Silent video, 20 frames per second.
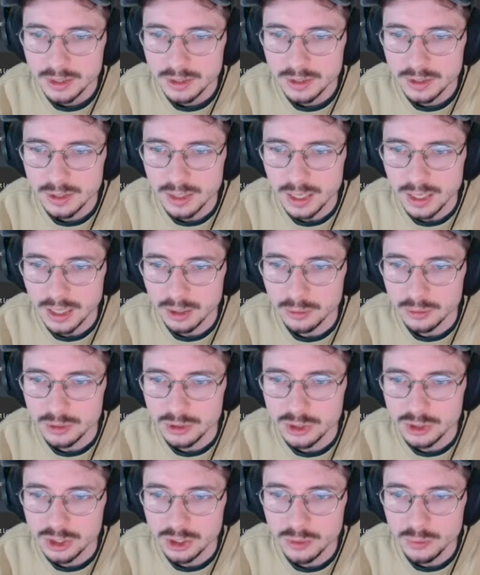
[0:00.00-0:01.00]
Now,
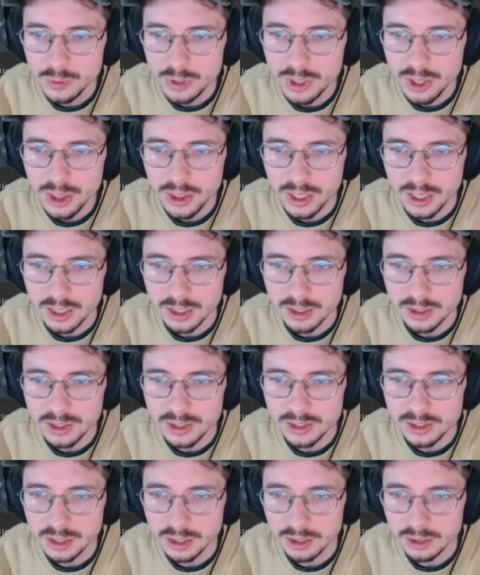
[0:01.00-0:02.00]
do we think this
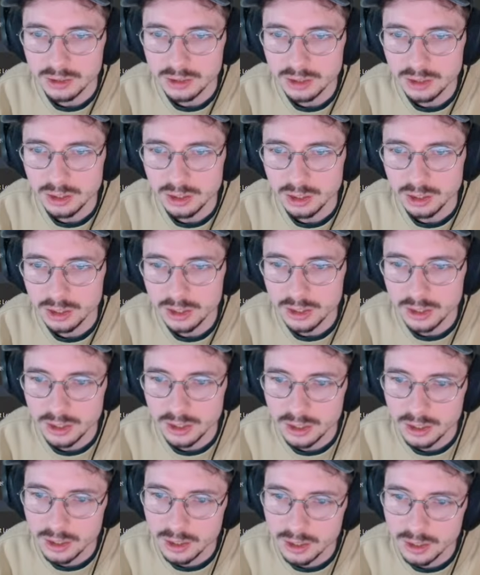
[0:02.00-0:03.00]
is going to look
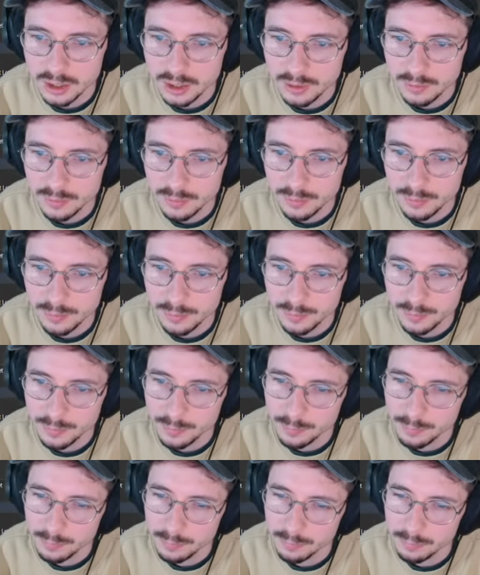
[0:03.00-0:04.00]

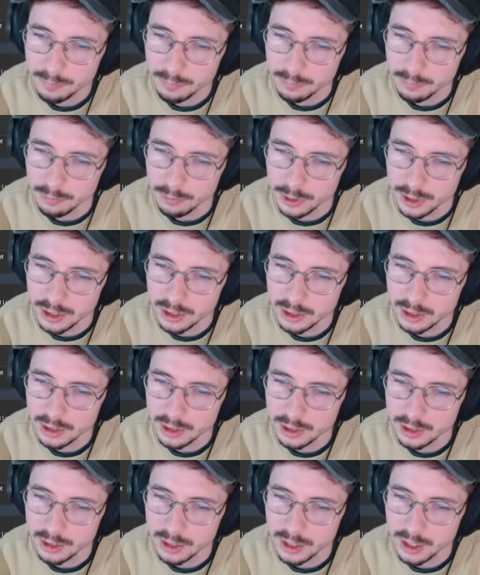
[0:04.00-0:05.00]

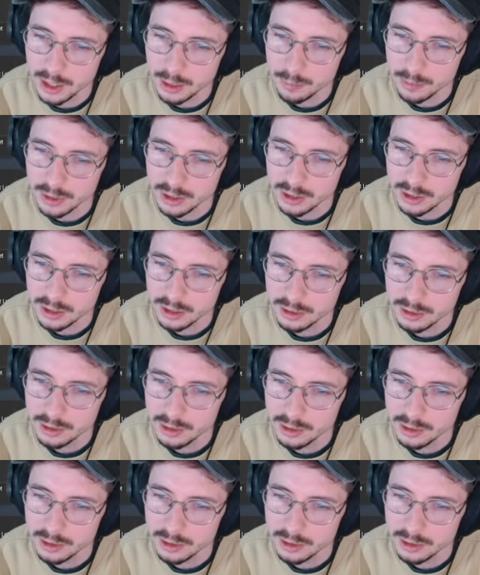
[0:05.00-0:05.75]
really epic?